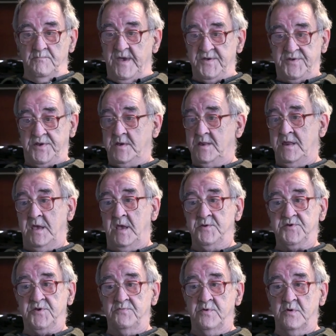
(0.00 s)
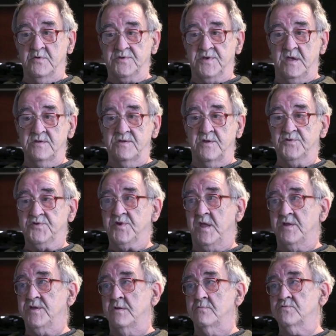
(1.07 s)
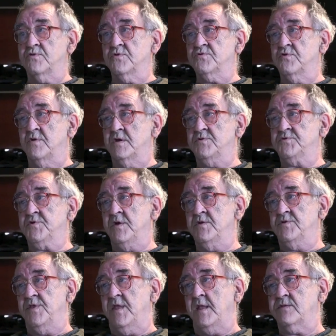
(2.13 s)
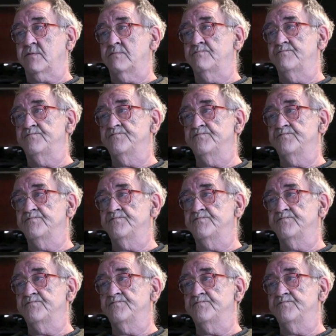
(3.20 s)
basically, I suppose I did set out to try and change that.